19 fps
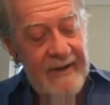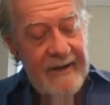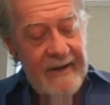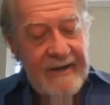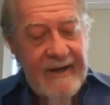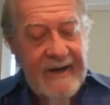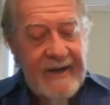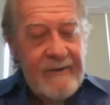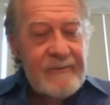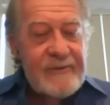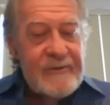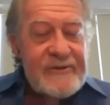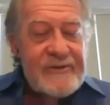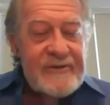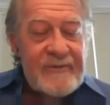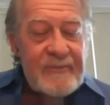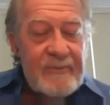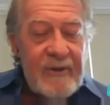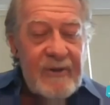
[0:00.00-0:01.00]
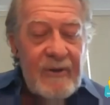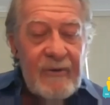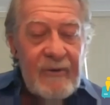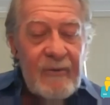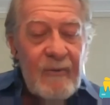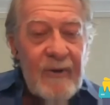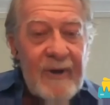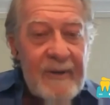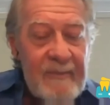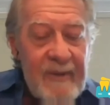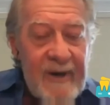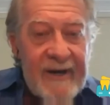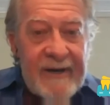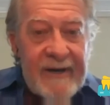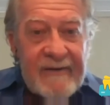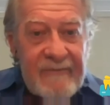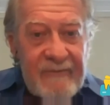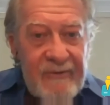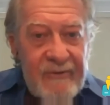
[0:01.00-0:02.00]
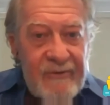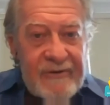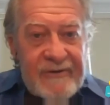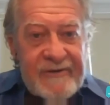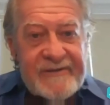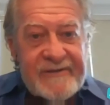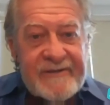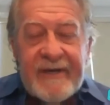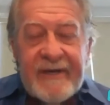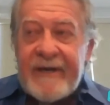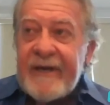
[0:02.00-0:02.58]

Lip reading: I was just blown away by it, of course.